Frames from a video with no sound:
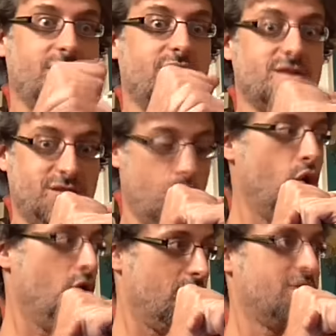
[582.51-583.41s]
then there's the
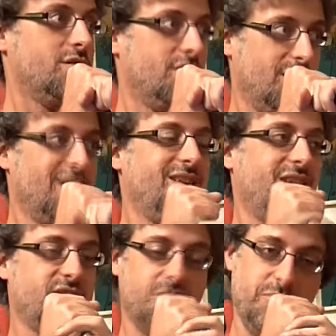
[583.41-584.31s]
horn.
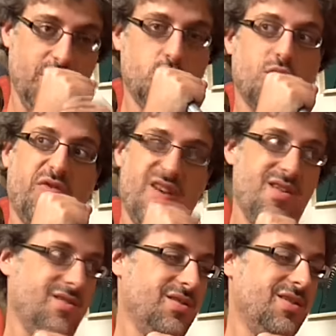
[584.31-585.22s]
Like the big
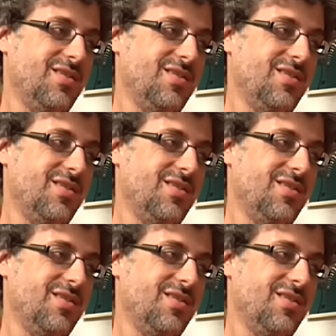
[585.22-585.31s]
shofar.